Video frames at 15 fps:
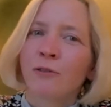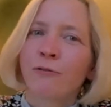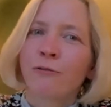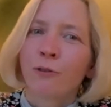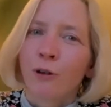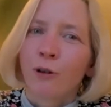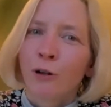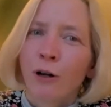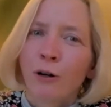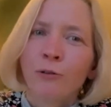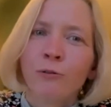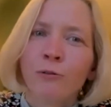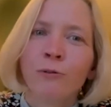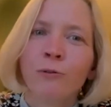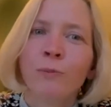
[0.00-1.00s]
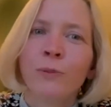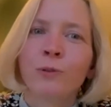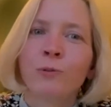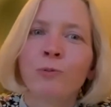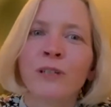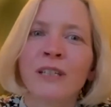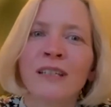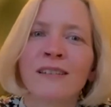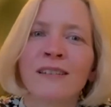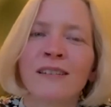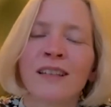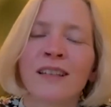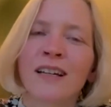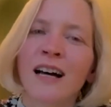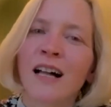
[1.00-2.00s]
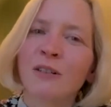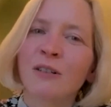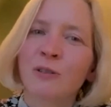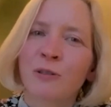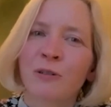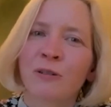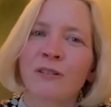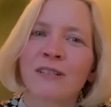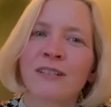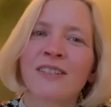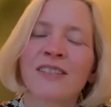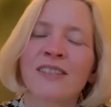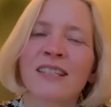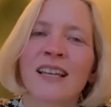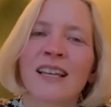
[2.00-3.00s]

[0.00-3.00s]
flow between the cultures